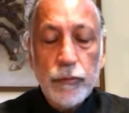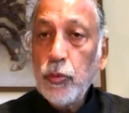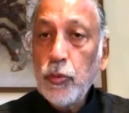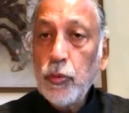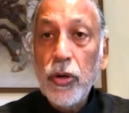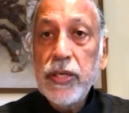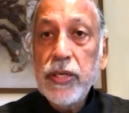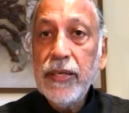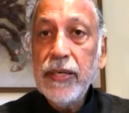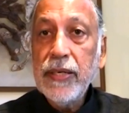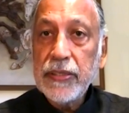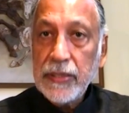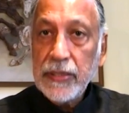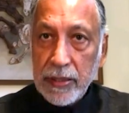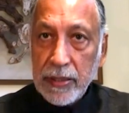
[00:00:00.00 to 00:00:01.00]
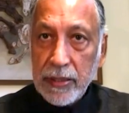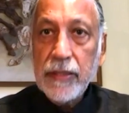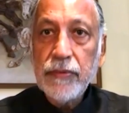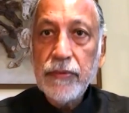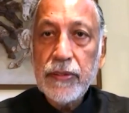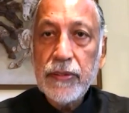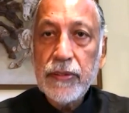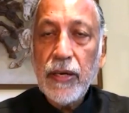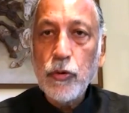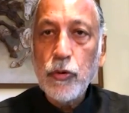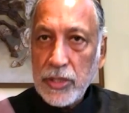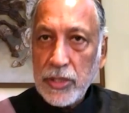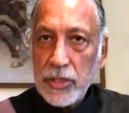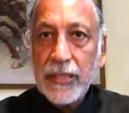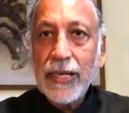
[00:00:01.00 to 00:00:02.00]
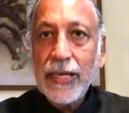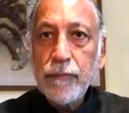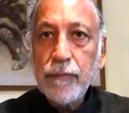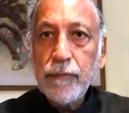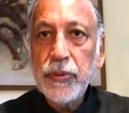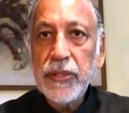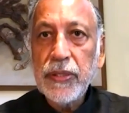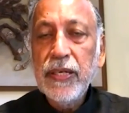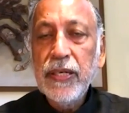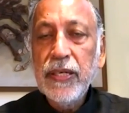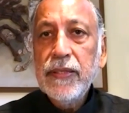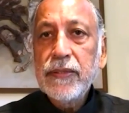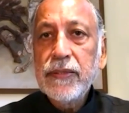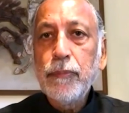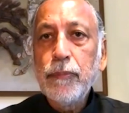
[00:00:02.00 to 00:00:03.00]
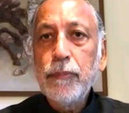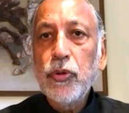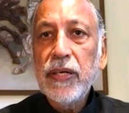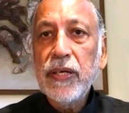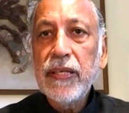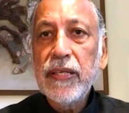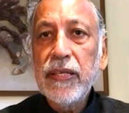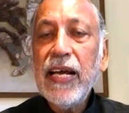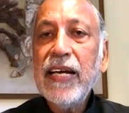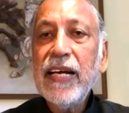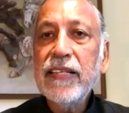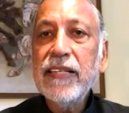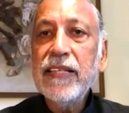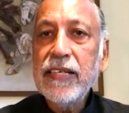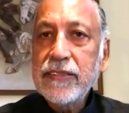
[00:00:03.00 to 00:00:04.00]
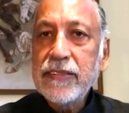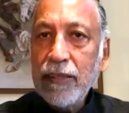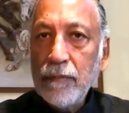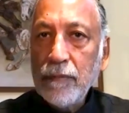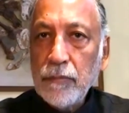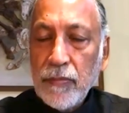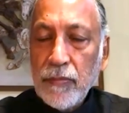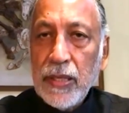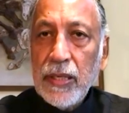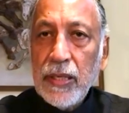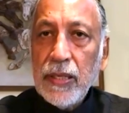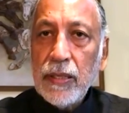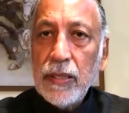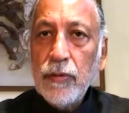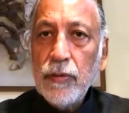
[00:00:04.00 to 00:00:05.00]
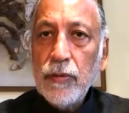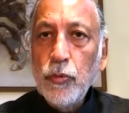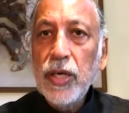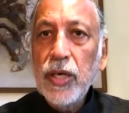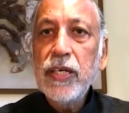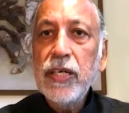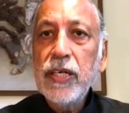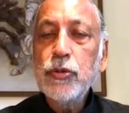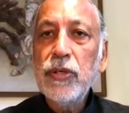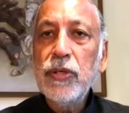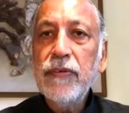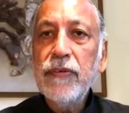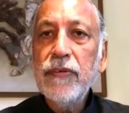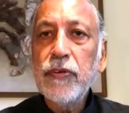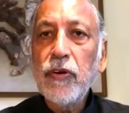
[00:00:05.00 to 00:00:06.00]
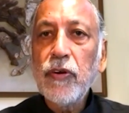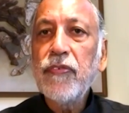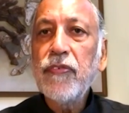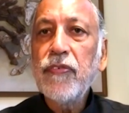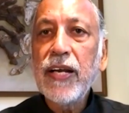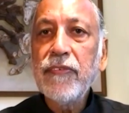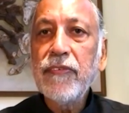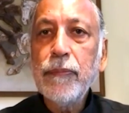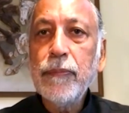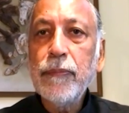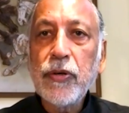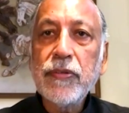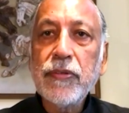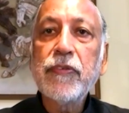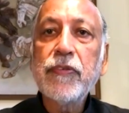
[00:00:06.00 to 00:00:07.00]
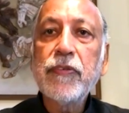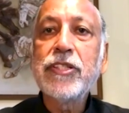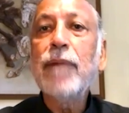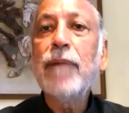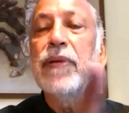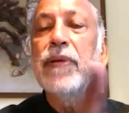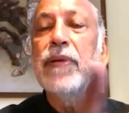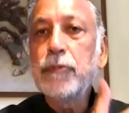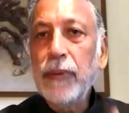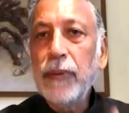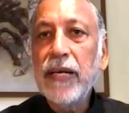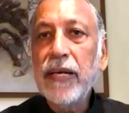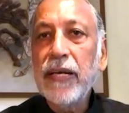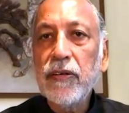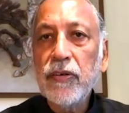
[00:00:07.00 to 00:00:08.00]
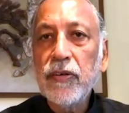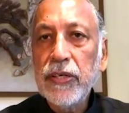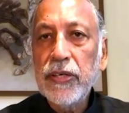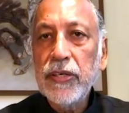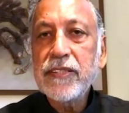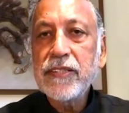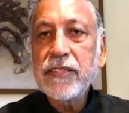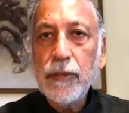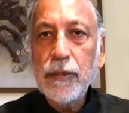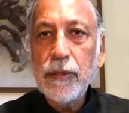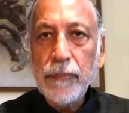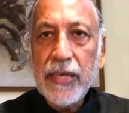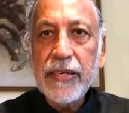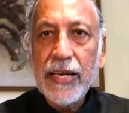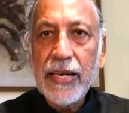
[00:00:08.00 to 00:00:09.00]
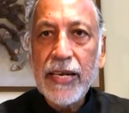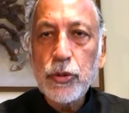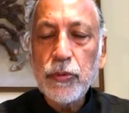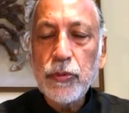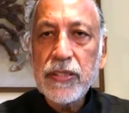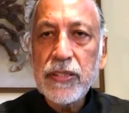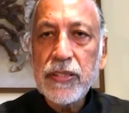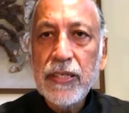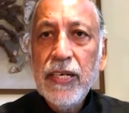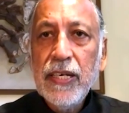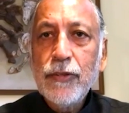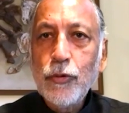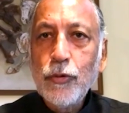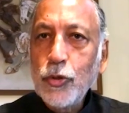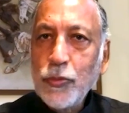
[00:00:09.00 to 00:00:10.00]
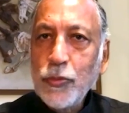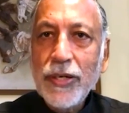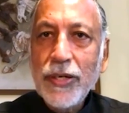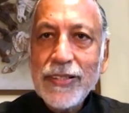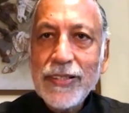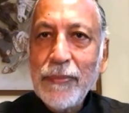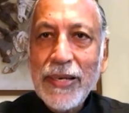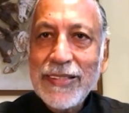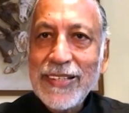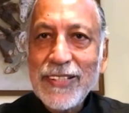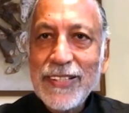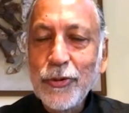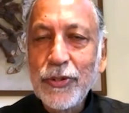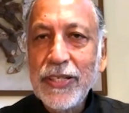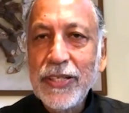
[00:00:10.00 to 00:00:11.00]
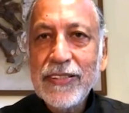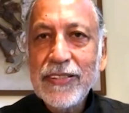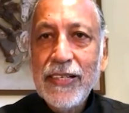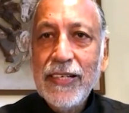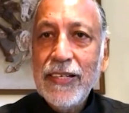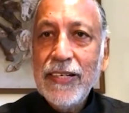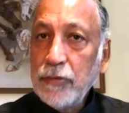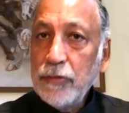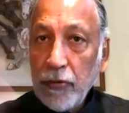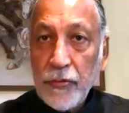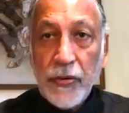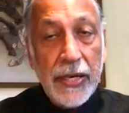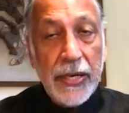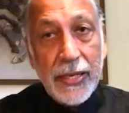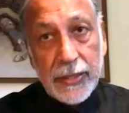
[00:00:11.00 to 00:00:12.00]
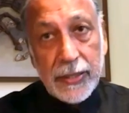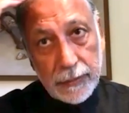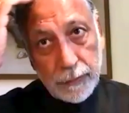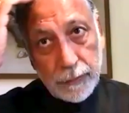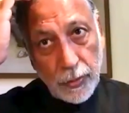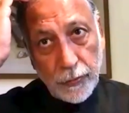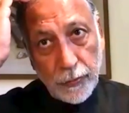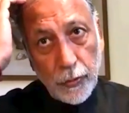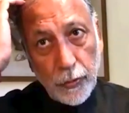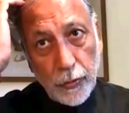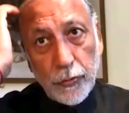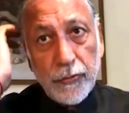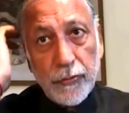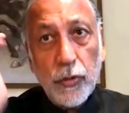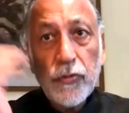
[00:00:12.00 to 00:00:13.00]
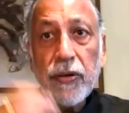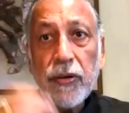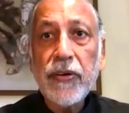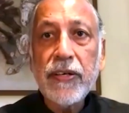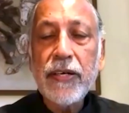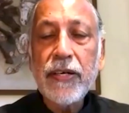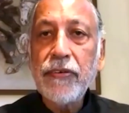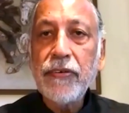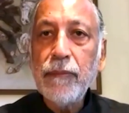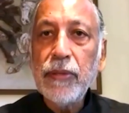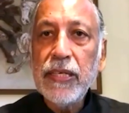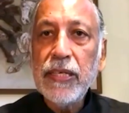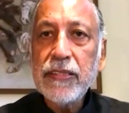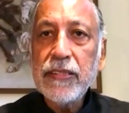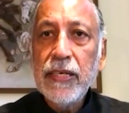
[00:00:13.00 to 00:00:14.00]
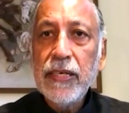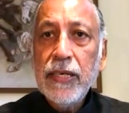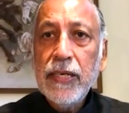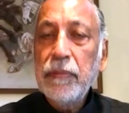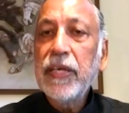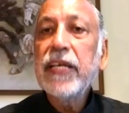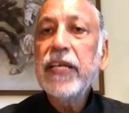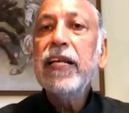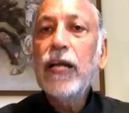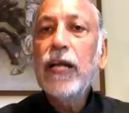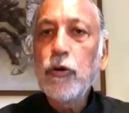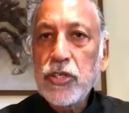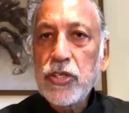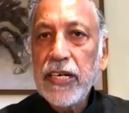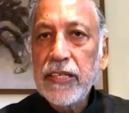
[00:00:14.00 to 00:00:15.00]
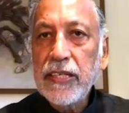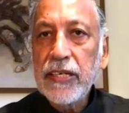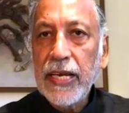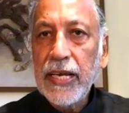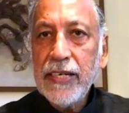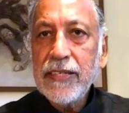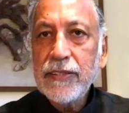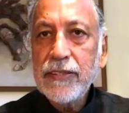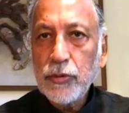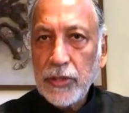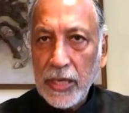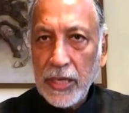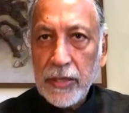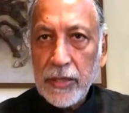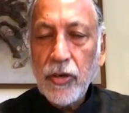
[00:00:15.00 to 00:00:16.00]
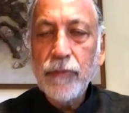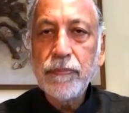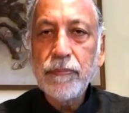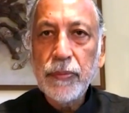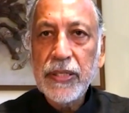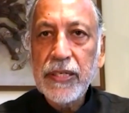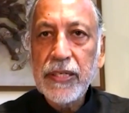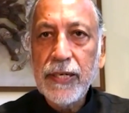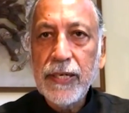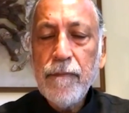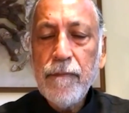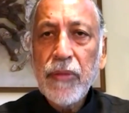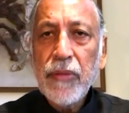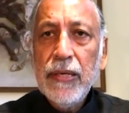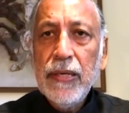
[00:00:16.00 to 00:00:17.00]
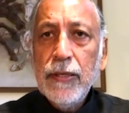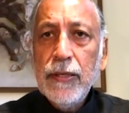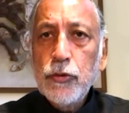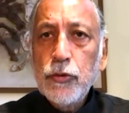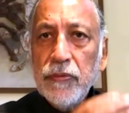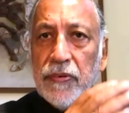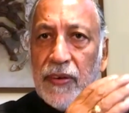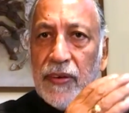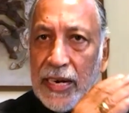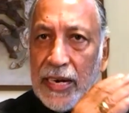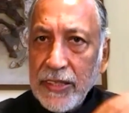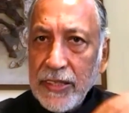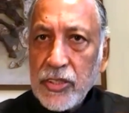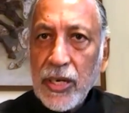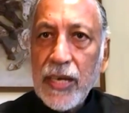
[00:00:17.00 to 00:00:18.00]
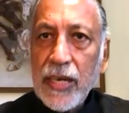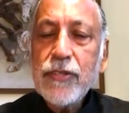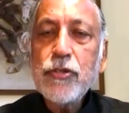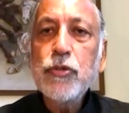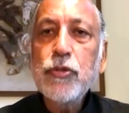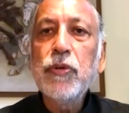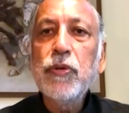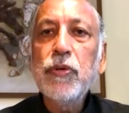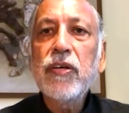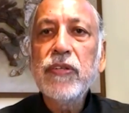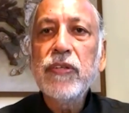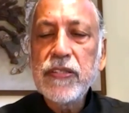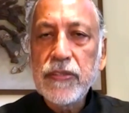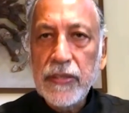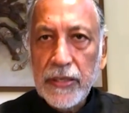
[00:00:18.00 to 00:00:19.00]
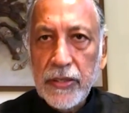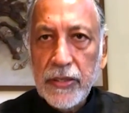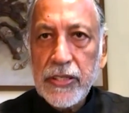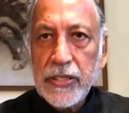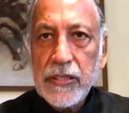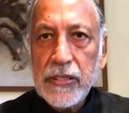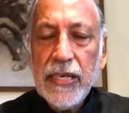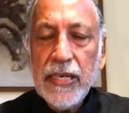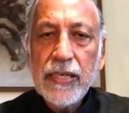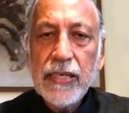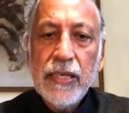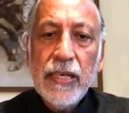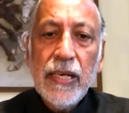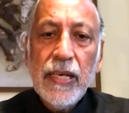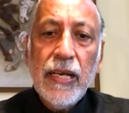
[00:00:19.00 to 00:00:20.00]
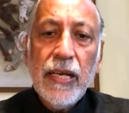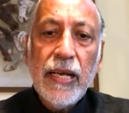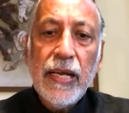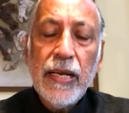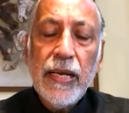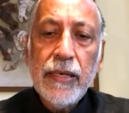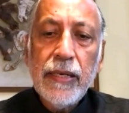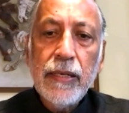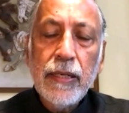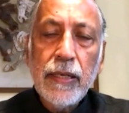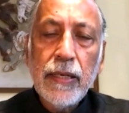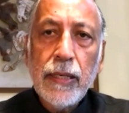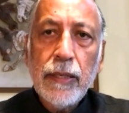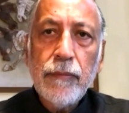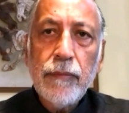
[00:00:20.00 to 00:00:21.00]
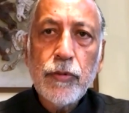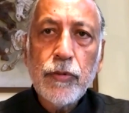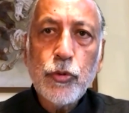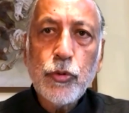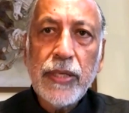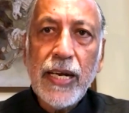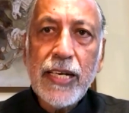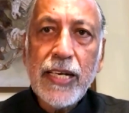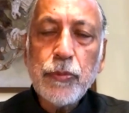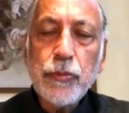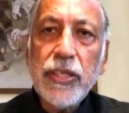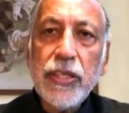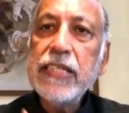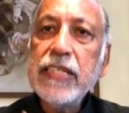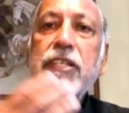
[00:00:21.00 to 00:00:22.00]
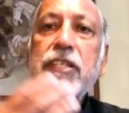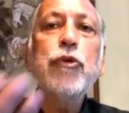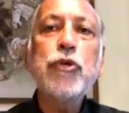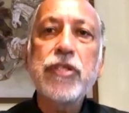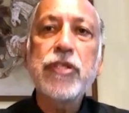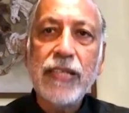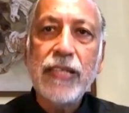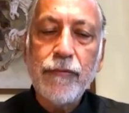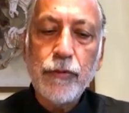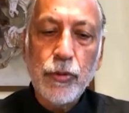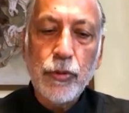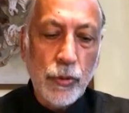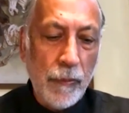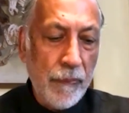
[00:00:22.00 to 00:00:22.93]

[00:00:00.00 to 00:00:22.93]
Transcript: quarantine. We created we, outside the campus, we supported in that, and there's some uh, workers who live not far away because they have the Japanese belt, industrial belt next to us. Those workers make their jupis. We were feeding about four, four, five hundred families, but again outside the gate, so they are not permitted in. Mm-hmm. So we had the chance to work on this rigorously, and uh, so that is what the institutions have to do.